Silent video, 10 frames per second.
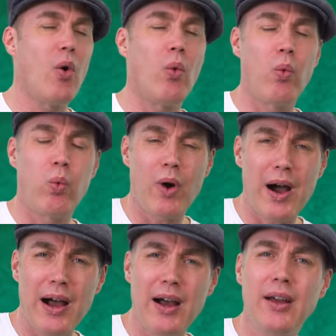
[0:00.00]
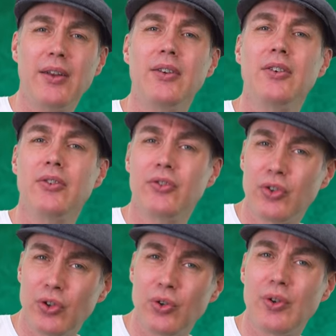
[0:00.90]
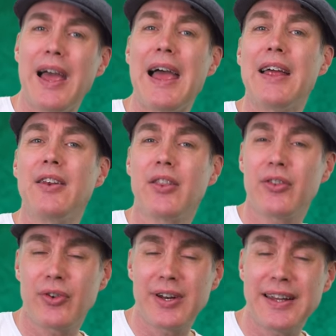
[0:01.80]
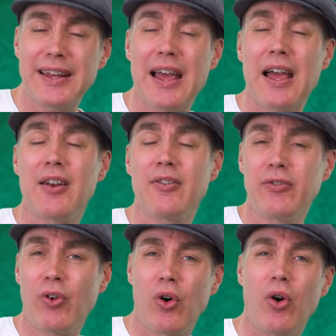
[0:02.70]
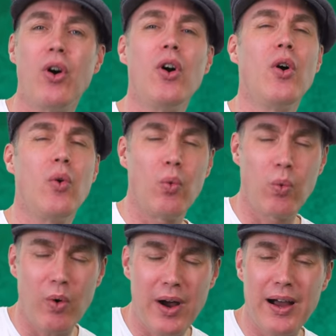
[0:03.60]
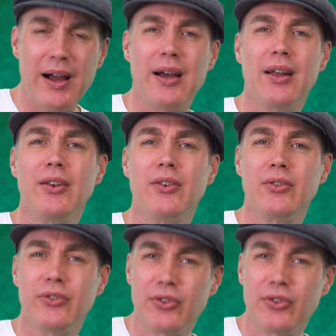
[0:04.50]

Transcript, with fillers: one, two and three and four. One,